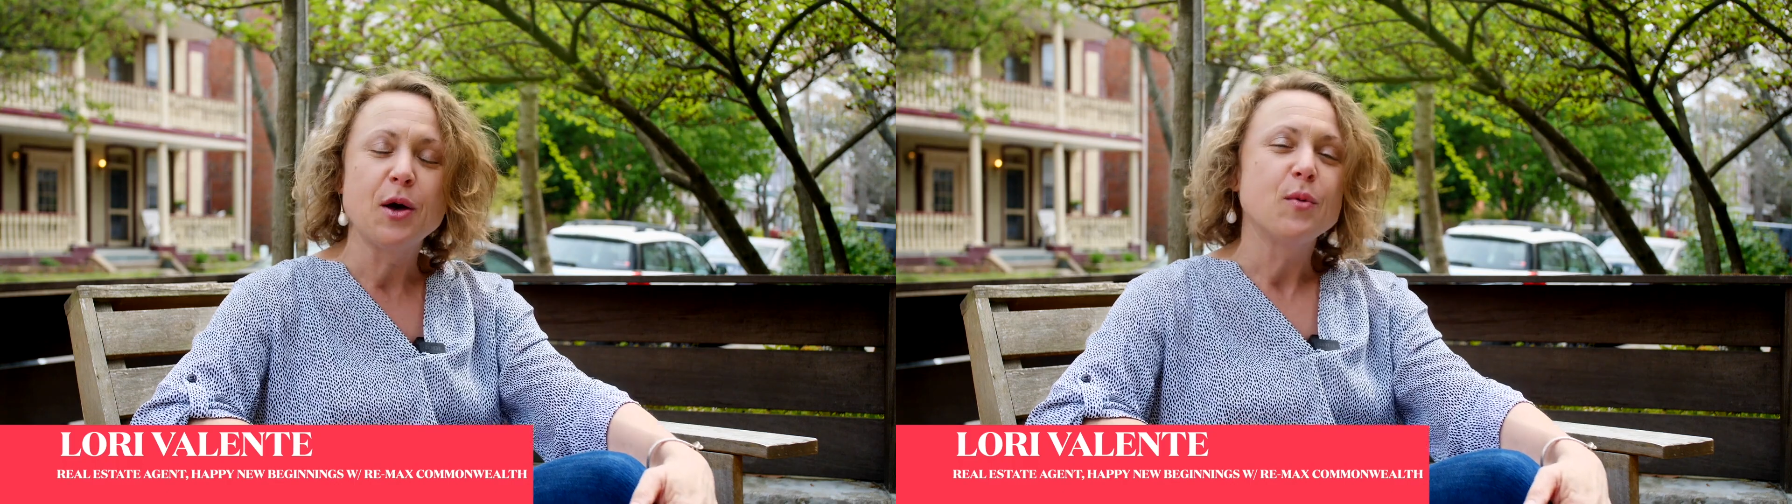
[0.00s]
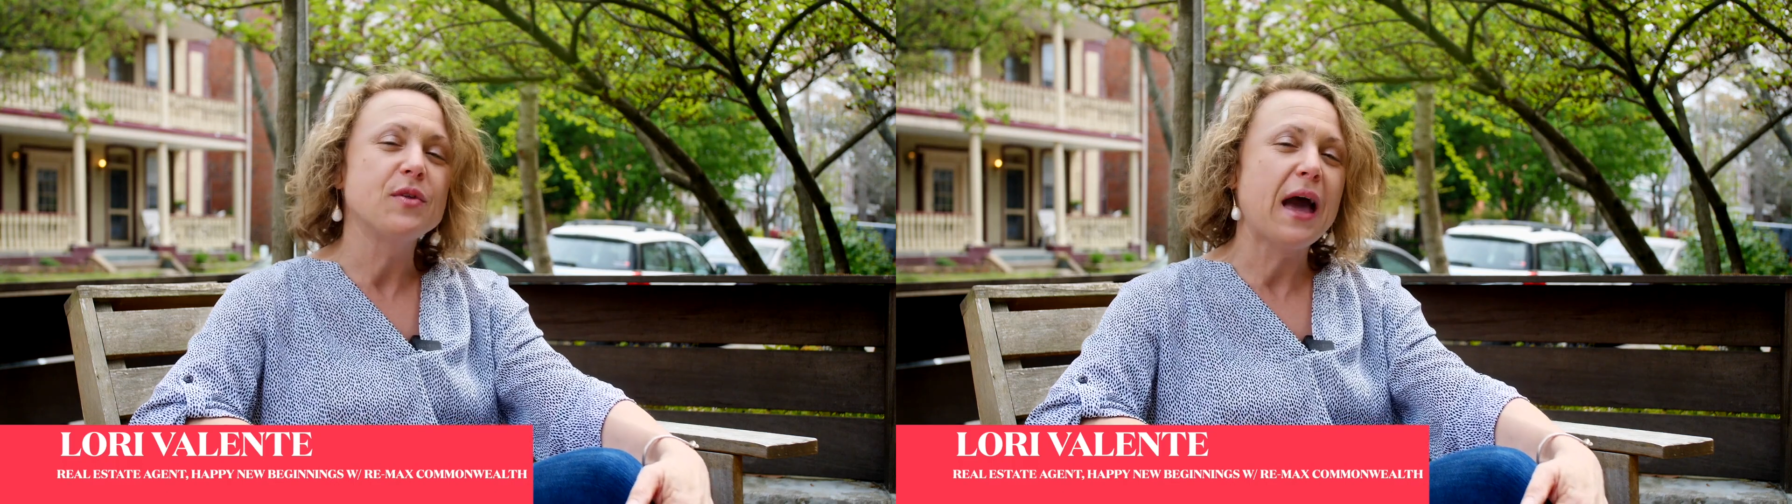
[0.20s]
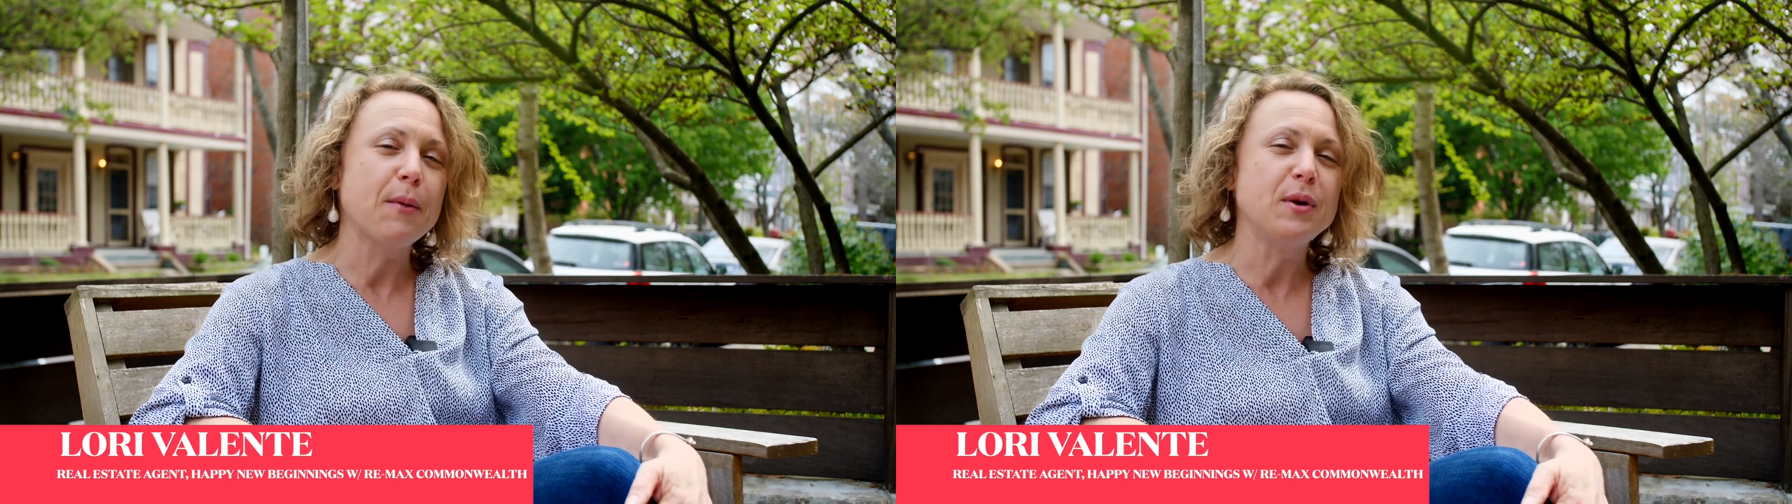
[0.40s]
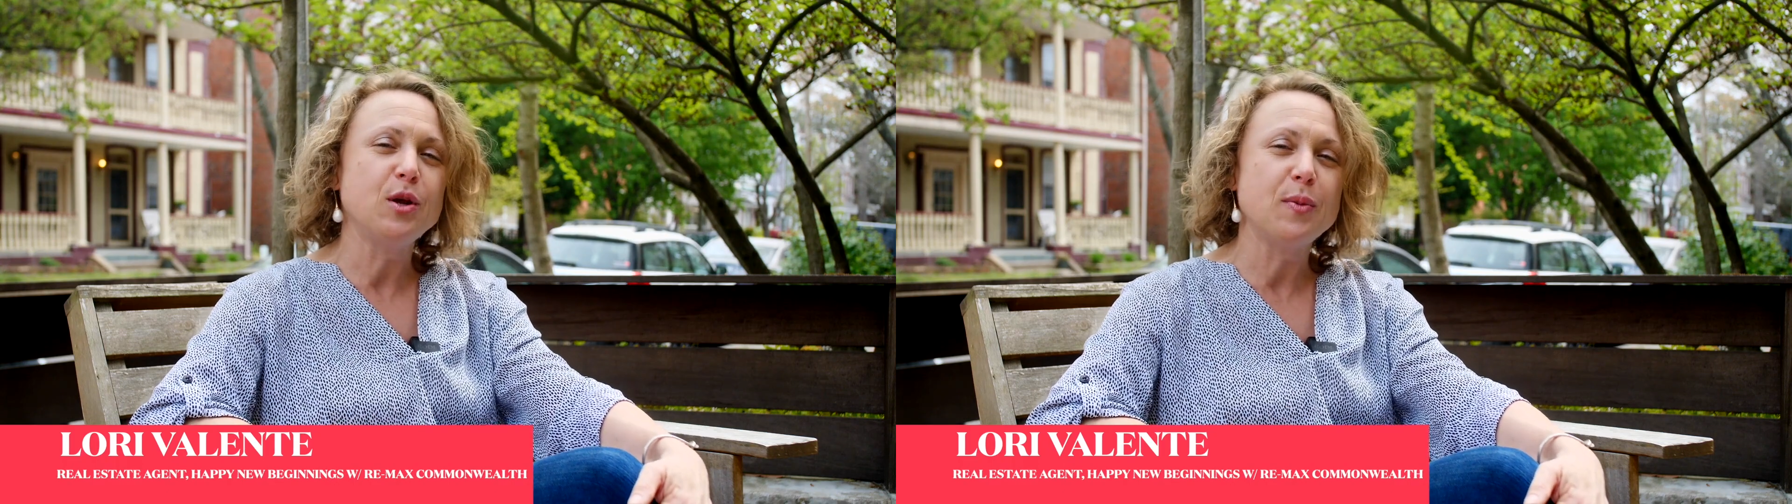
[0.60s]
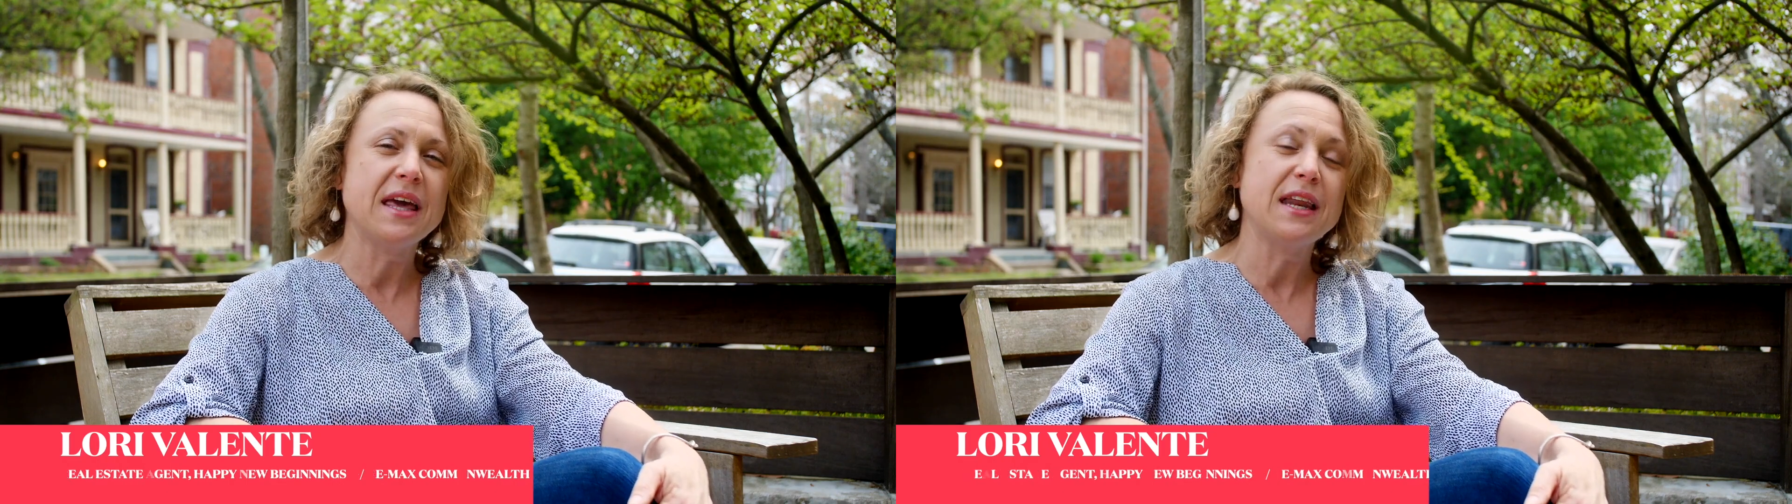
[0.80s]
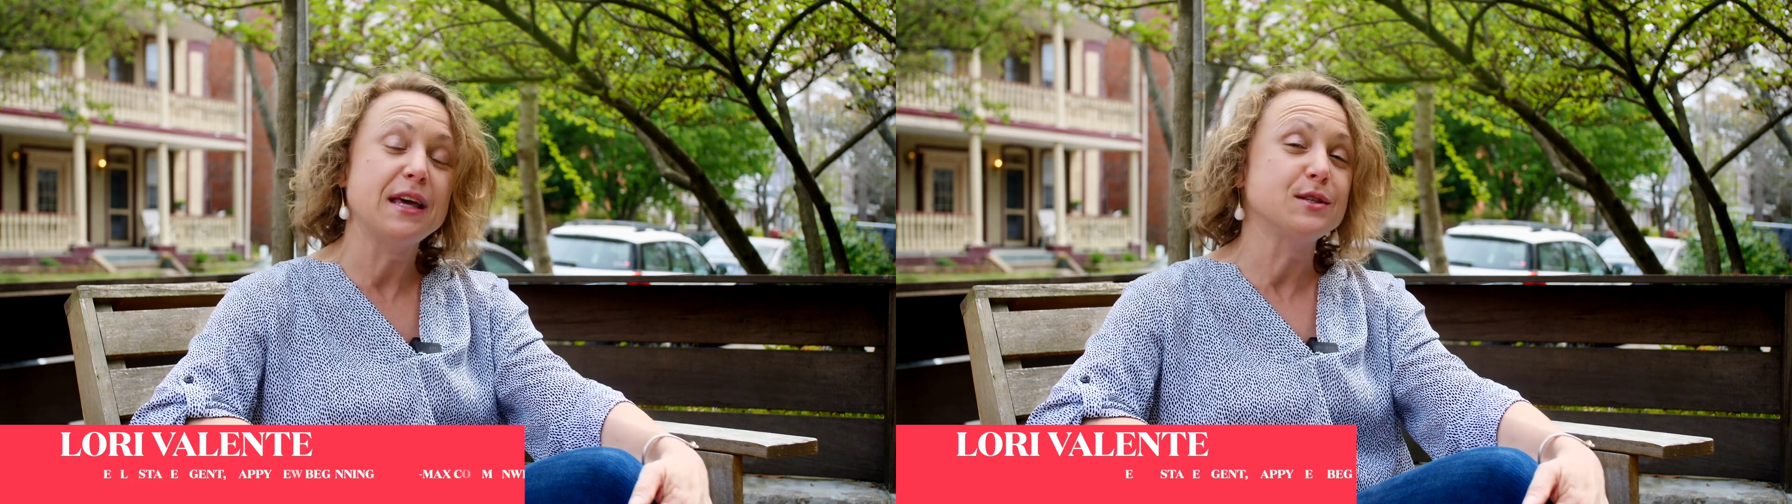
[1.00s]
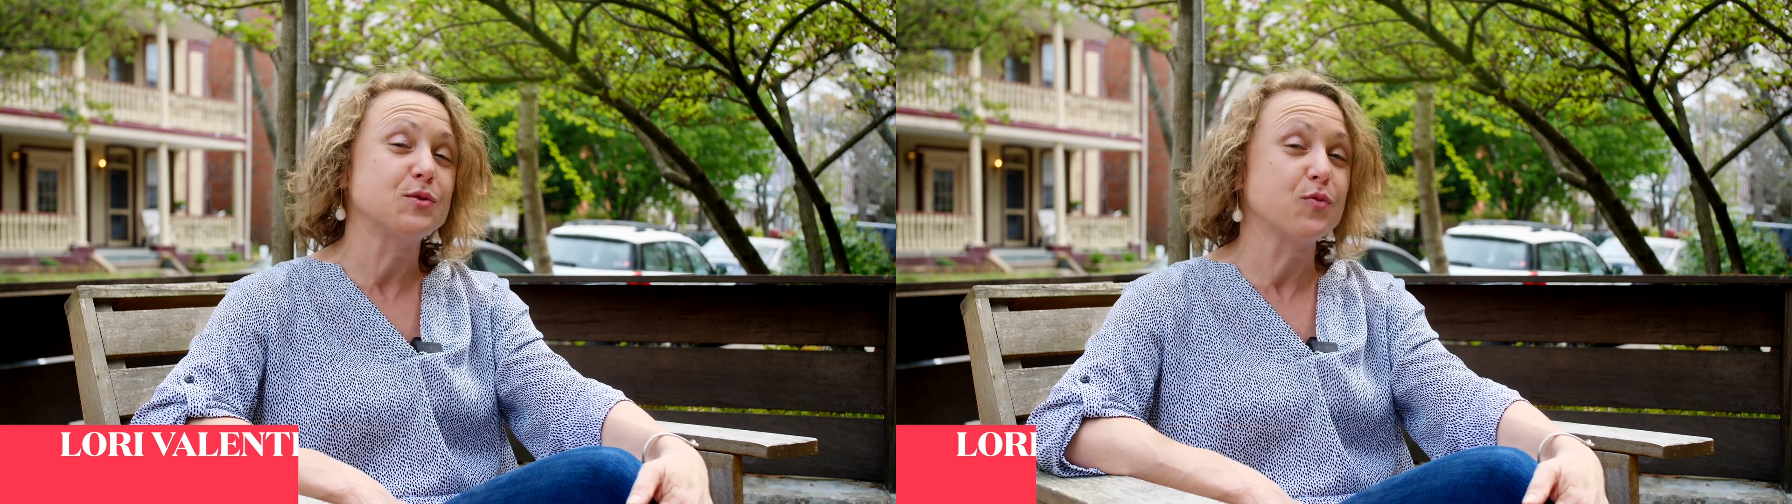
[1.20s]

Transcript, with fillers: with Happy New Beginnings